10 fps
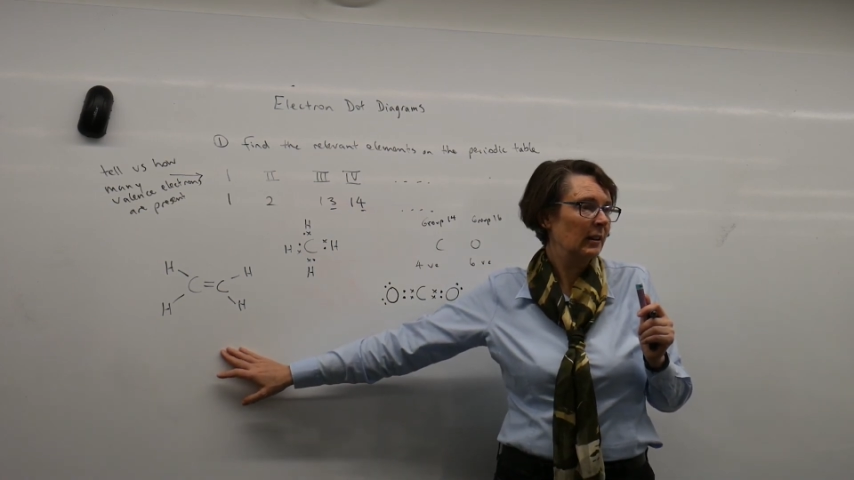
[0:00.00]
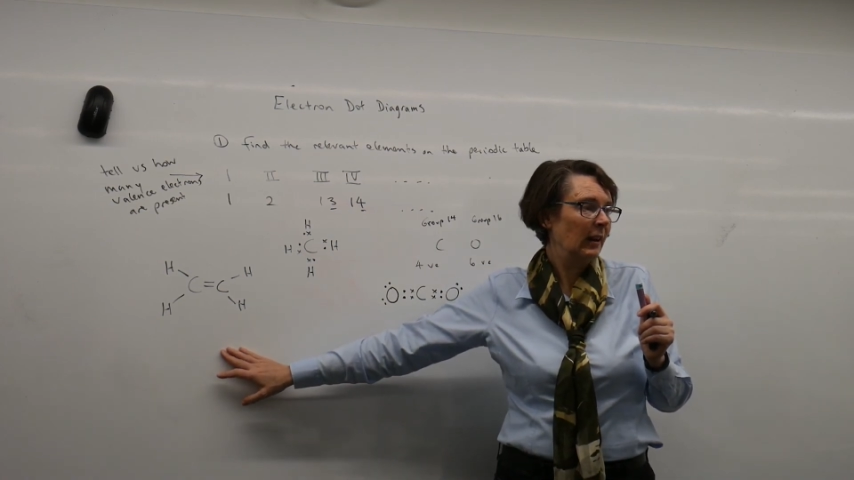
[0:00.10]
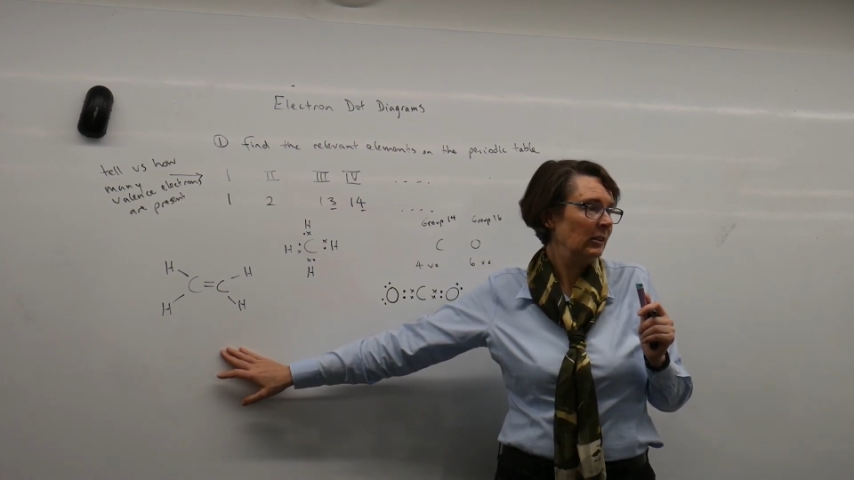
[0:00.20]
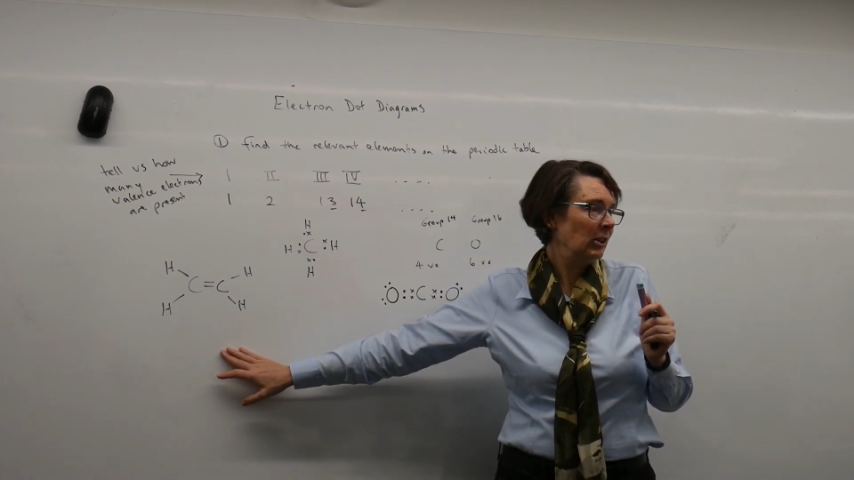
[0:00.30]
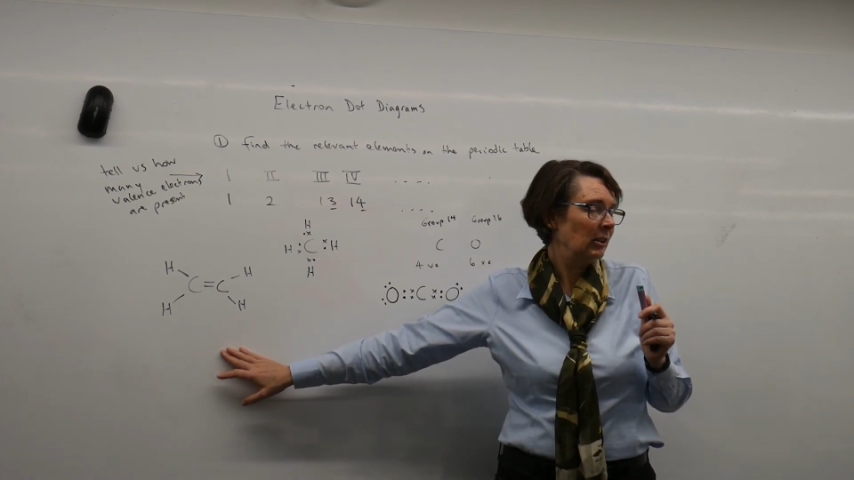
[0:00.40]

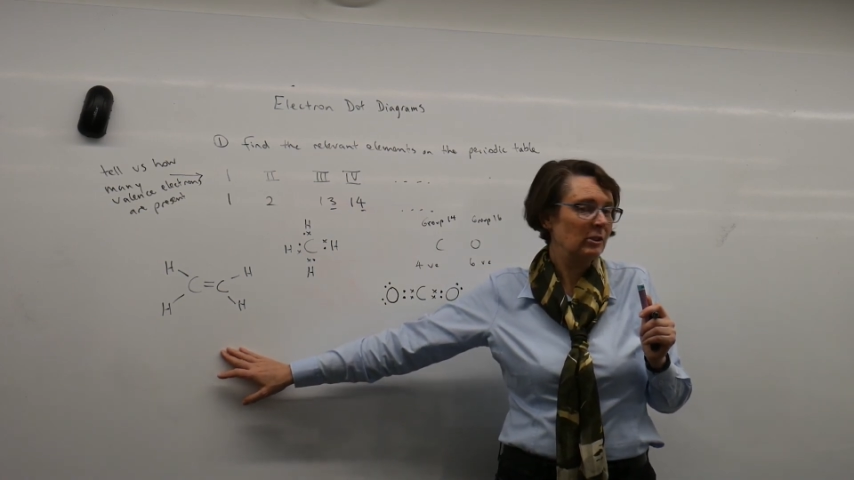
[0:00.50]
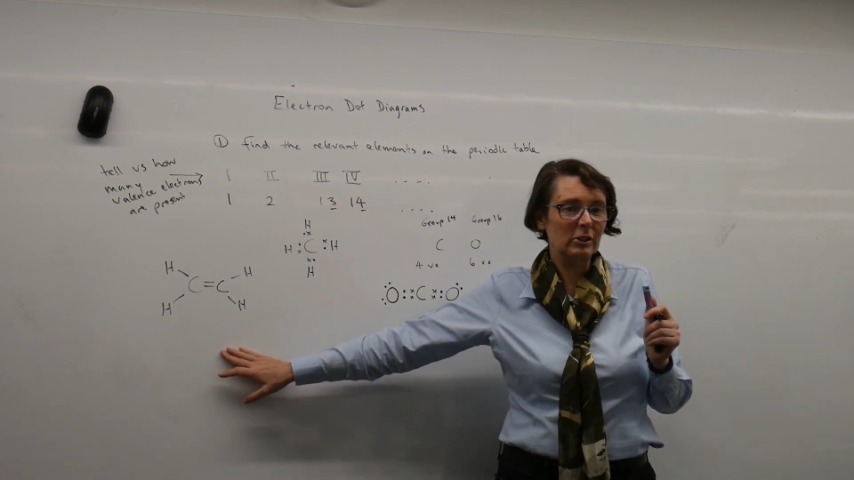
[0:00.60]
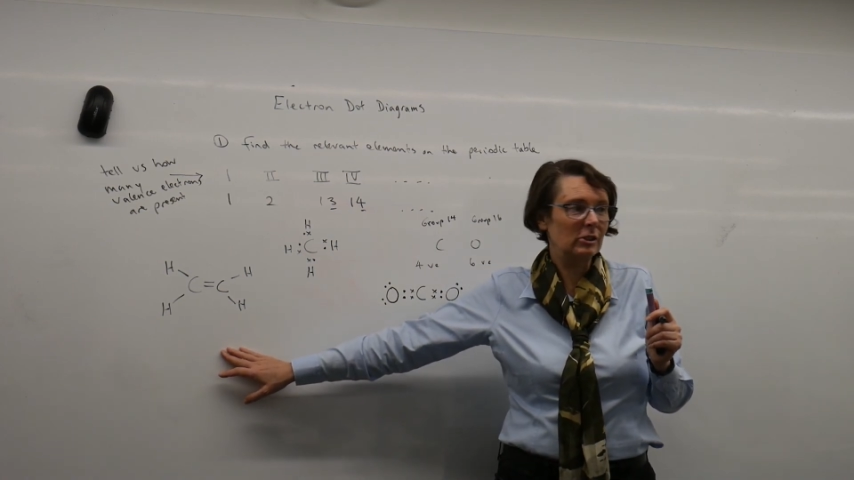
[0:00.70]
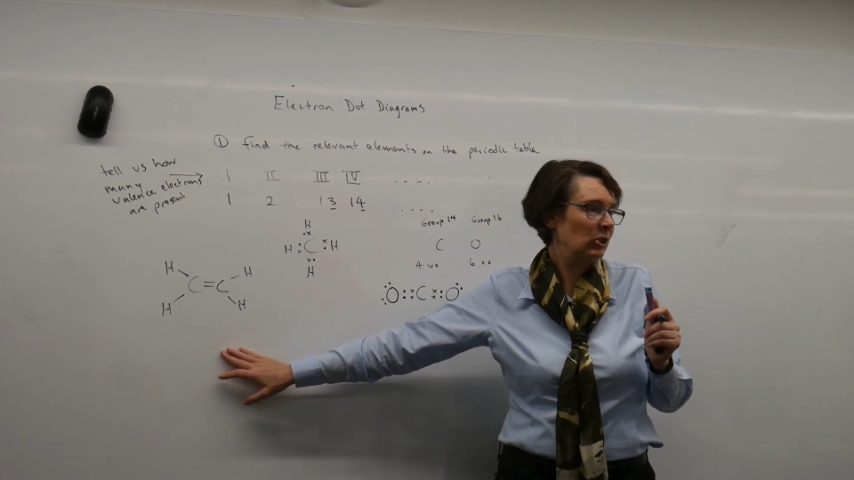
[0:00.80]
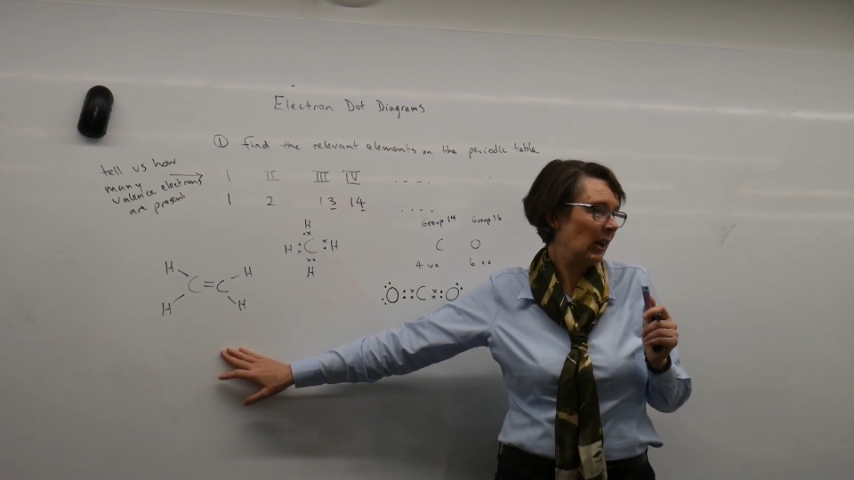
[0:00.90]
And you can
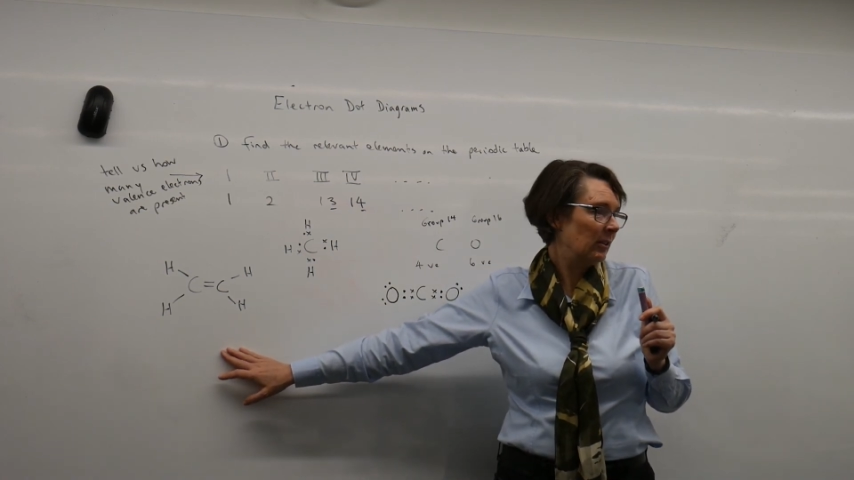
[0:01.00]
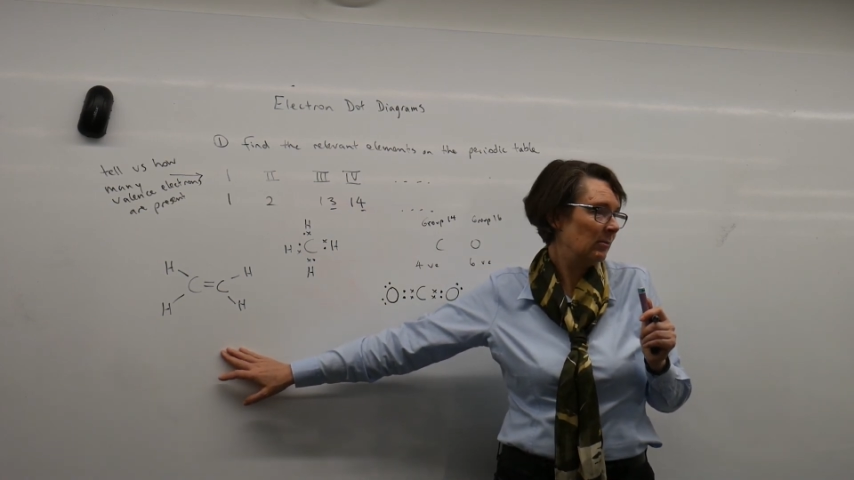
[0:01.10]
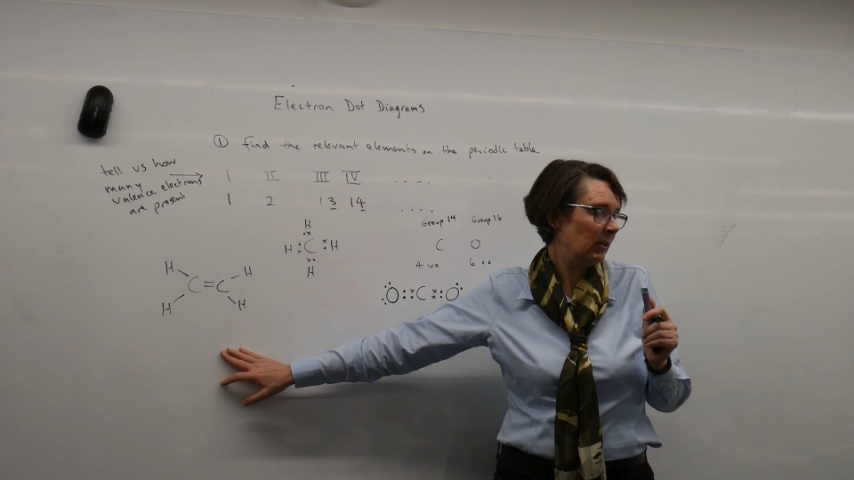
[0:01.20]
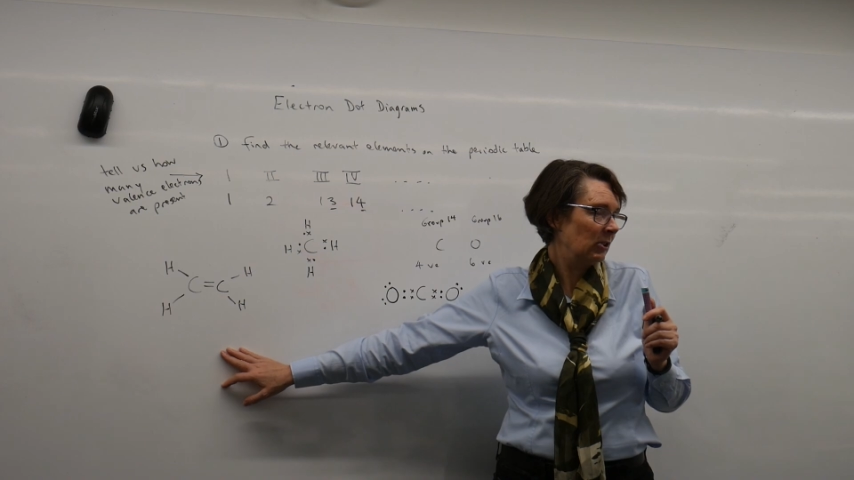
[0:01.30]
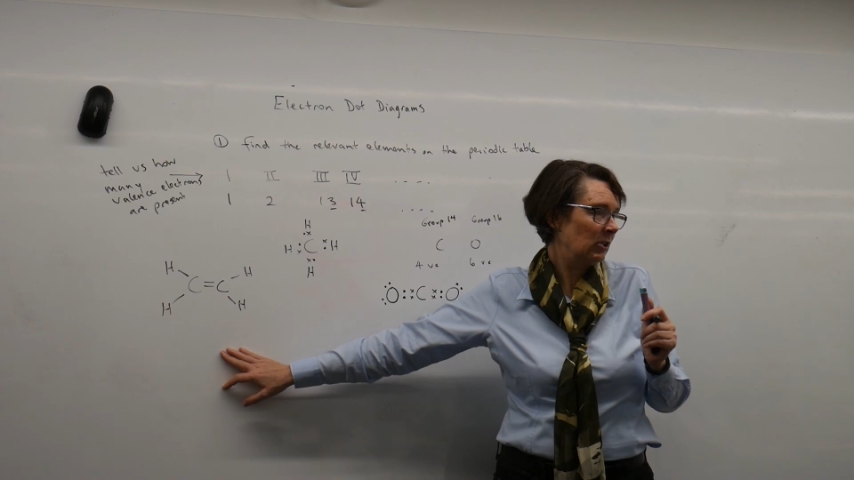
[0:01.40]
just chat
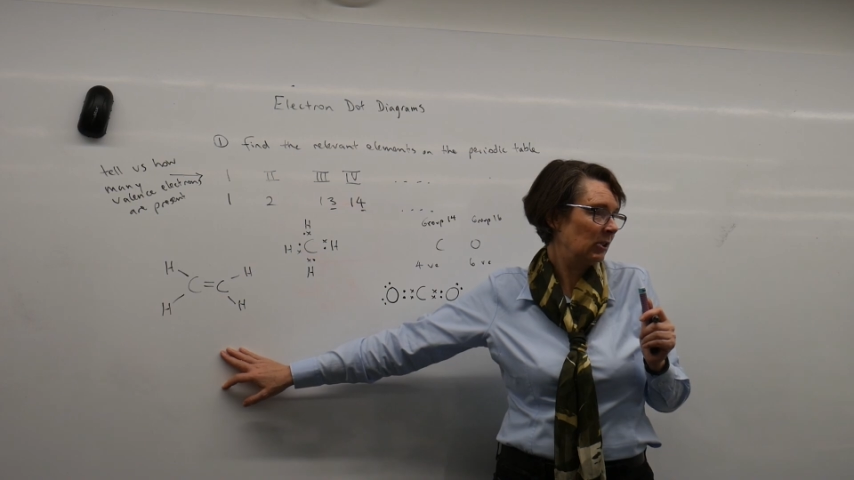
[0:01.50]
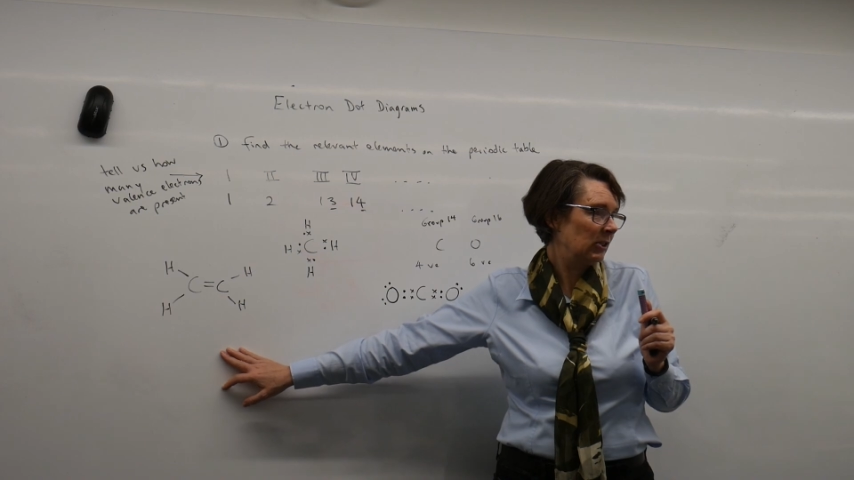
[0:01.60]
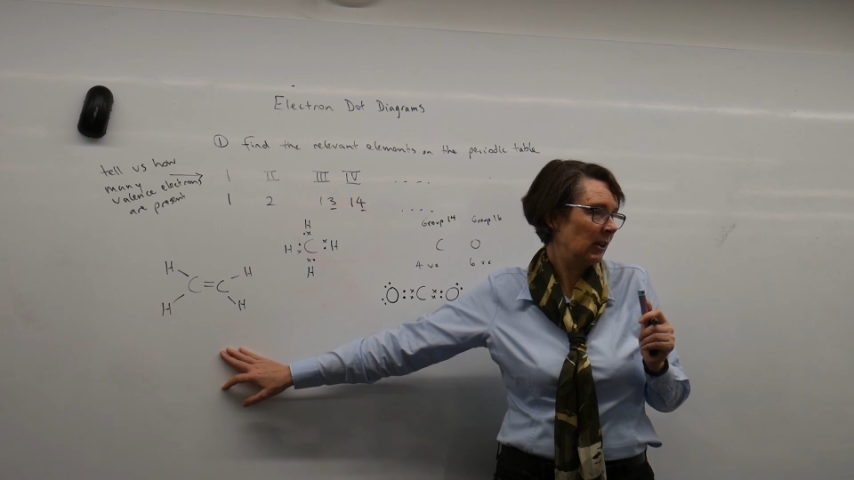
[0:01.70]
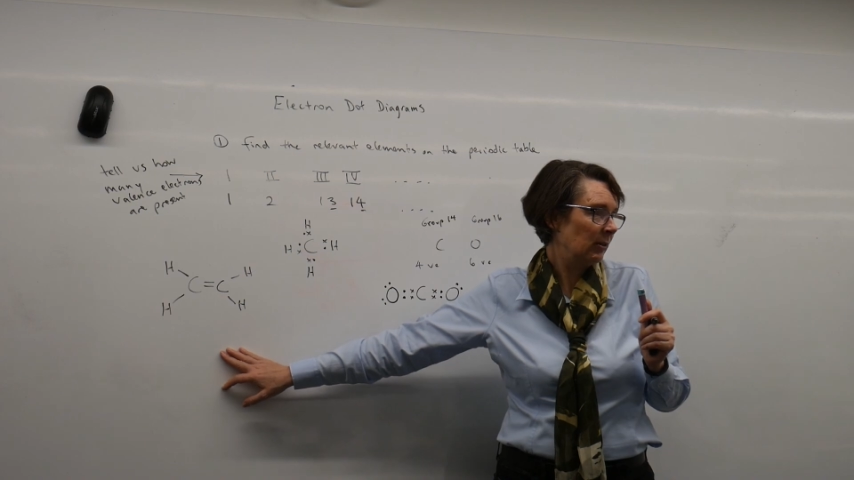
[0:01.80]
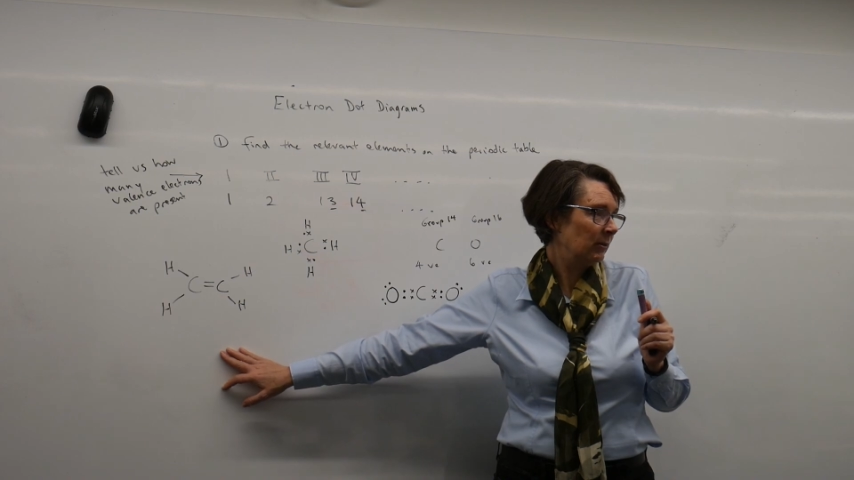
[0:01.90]
amongst
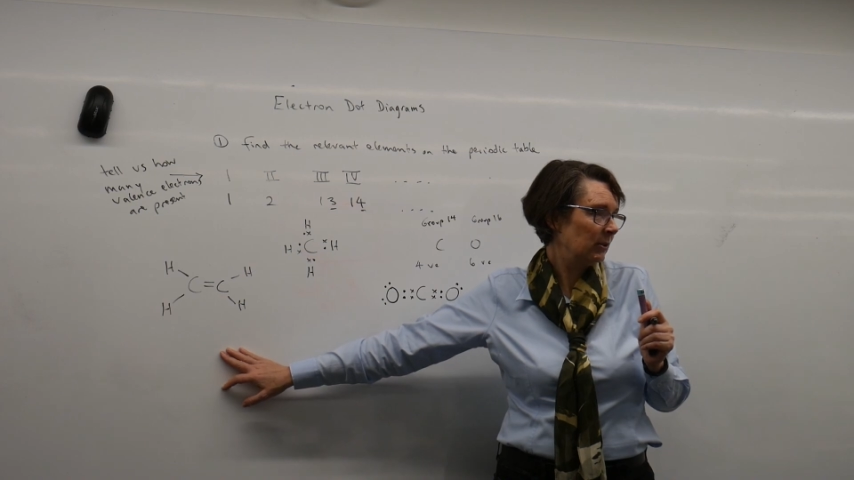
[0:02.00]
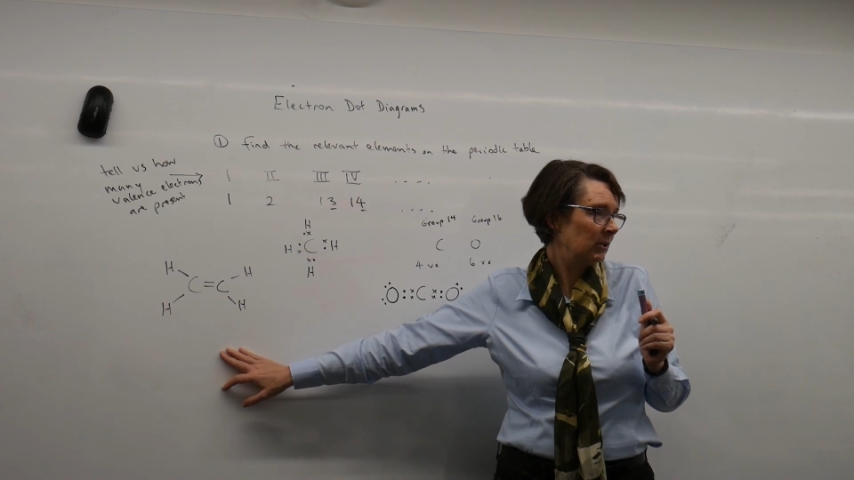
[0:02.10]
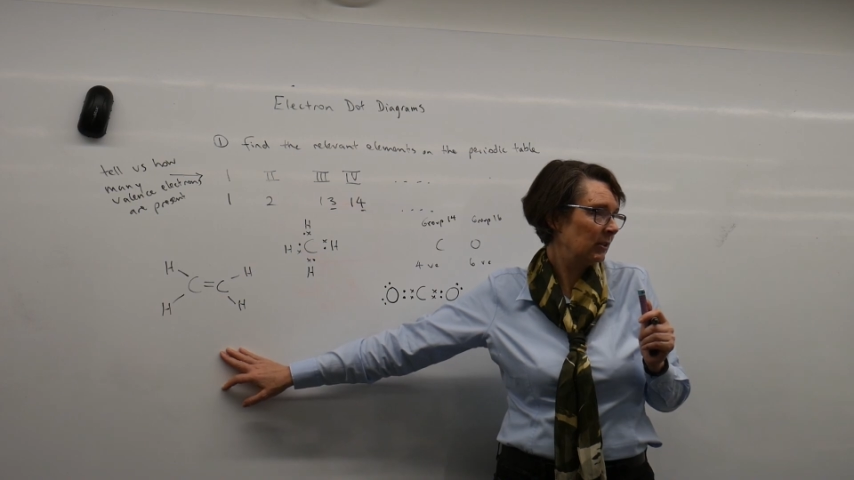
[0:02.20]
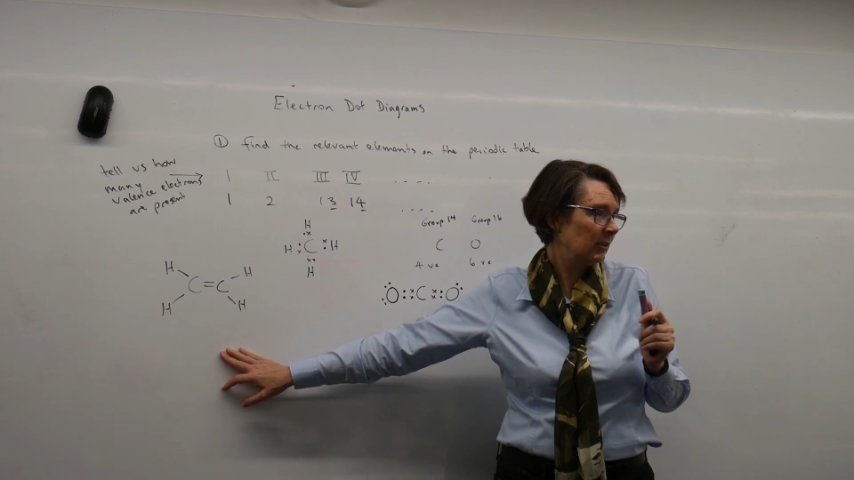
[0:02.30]
yourselves.